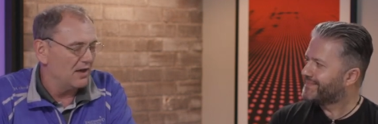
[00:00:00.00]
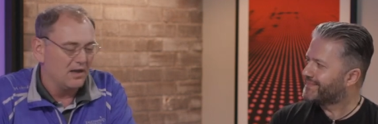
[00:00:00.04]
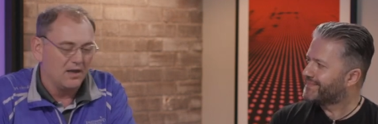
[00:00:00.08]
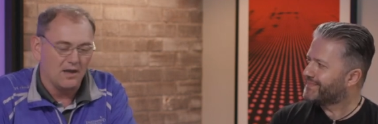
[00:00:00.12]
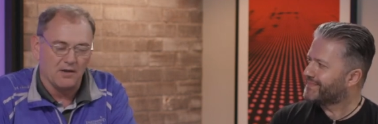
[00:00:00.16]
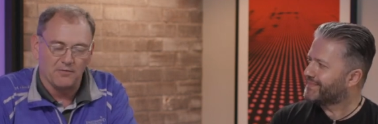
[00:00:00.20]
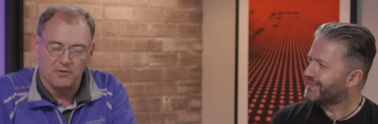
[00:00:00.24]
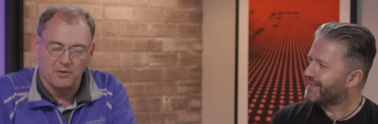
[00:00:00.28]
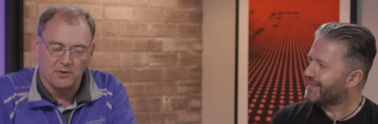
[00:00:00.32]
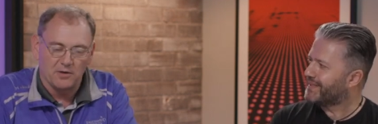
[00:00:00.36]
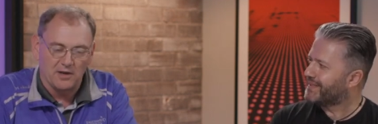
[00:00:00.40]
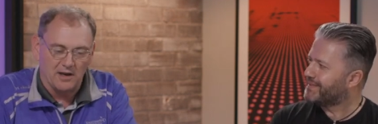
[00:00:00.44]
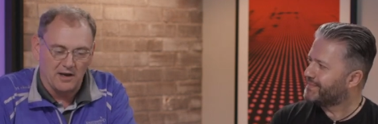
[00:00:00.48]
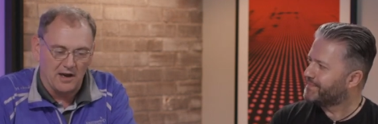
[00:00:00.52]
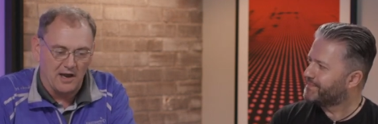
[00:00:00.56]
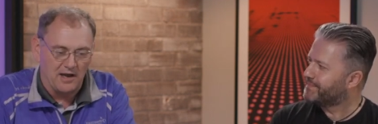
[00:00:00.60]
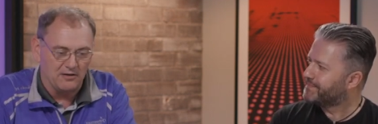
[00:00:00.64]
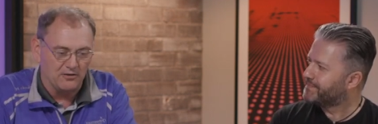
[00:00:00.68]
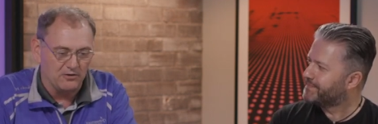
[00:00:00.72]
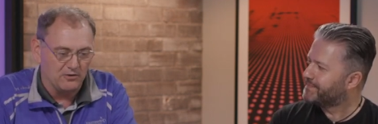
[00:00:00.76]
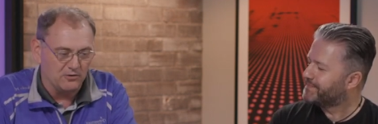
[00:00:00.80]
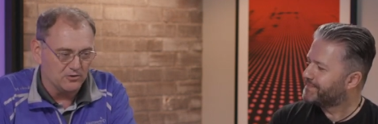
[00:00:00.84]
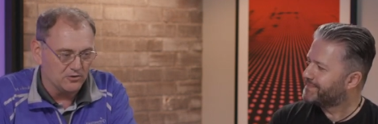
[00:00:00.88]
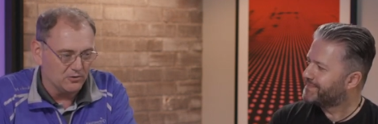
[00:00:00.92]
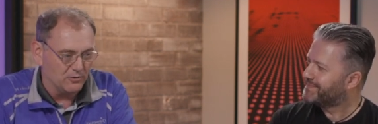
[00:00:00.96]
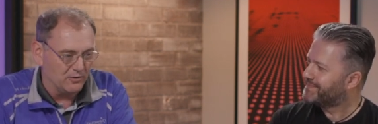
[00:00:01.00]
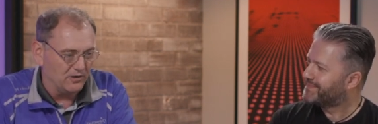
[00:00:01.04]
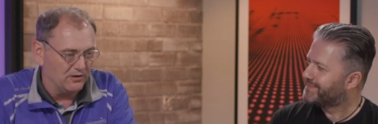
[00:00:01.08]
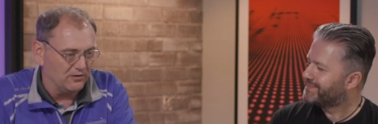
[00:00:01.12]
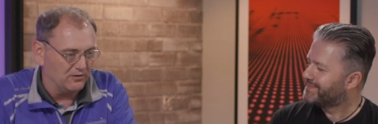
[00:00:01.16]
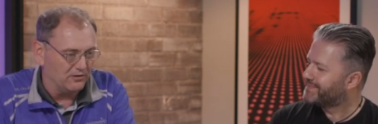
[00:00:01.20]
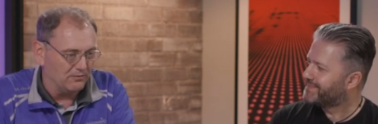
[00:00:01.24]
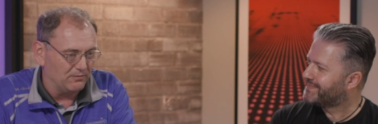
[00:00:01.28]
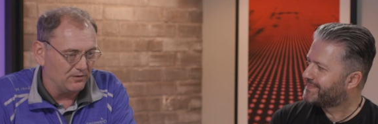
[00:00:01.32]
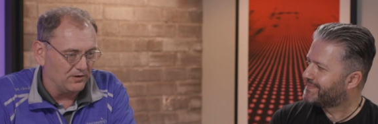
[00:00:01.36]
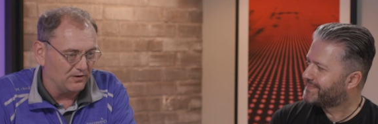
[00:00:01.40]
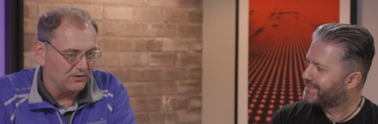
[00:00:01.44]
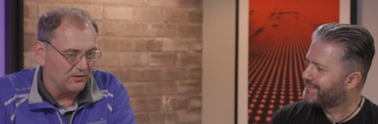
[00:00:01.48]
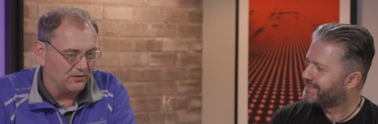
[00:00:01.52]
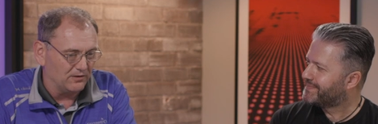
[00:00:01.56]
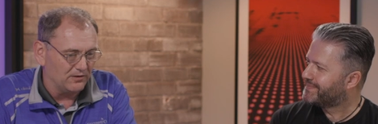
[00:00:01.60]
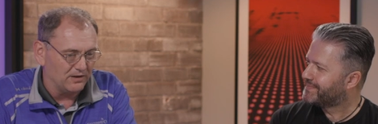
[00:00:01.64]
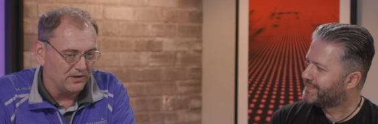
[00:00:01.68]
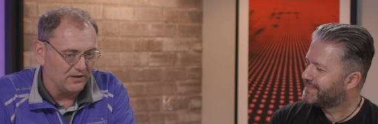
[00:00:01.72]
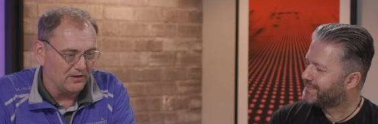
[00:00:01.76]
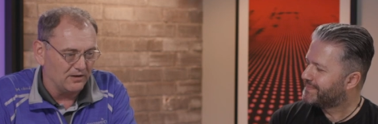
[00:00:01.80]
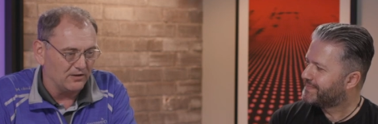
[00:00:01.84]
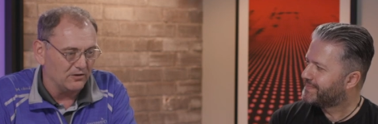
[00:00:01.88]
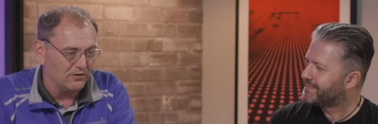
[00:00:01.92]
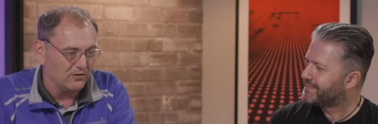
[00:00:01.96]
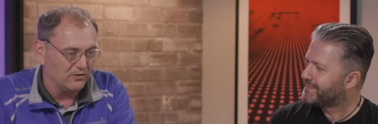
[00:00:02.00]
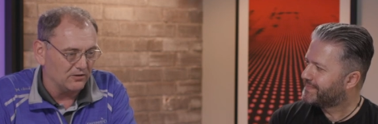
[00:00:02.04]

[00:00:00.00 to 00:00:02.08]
Speaker 1: If you cannot do joins efficiently, then you